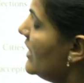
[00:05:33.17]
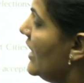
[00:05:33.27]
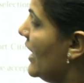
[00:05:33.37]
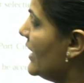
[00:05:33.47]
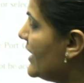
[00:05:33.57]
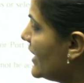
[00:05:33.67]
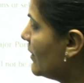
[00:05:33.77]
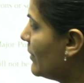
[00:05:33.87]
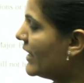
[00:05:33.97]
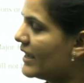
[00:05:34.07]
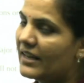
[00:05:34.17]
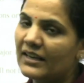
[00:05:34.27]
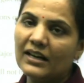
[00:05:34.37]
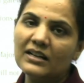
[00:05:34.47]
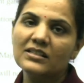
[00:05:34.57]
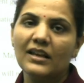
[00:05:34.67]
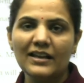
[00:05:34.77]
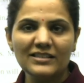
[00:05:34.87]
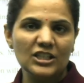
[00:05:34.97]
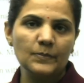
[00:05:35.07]
and nearby areas
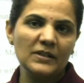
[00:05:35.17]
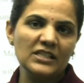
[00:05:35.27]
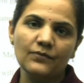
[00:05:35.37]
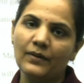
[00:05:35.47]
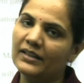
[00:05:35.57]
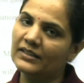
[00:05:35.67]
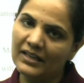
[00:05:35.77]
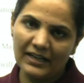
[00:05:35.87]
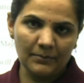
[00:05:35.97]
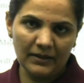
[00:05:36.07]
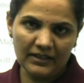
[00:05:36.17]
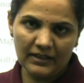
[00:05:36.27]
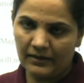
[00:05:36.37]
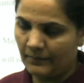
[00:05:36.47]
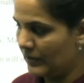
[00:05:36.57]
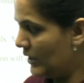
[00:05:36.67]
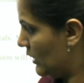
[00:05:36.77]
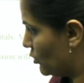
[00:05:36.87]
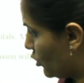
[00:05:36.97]
as specified in the admit card. So,